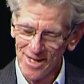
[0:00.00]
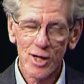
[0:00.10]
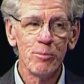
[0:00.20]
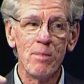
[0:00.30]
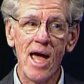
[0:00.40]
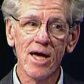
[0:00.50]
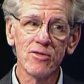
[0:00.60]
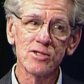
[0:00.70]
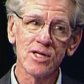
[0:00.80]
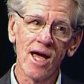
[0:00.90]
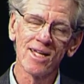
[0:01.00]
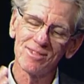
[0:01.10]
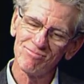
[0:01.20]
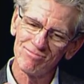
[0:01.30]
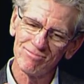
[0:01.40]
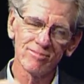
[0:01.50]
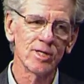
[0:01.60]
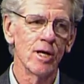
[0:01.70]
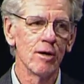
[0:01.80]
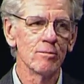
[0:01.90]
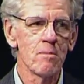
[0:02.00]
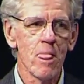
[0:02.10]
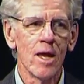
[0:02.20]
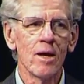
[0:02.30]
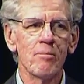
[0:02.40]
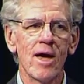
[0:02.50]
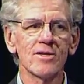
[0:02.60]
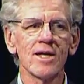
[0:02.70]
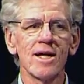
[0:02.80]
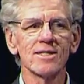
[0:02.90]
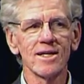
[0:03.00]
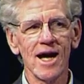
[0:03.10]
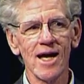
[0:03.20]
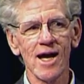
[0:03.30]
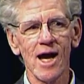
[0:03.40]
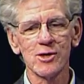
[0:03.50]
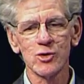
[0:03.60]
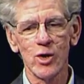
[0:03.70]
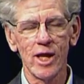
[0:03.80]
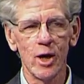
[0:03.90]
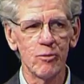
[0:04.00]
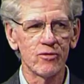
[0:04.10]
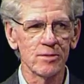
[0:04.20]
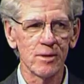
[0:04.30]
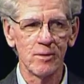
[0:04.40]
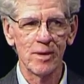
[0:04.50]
Math, science, you know. Math, science, I sought help from some of my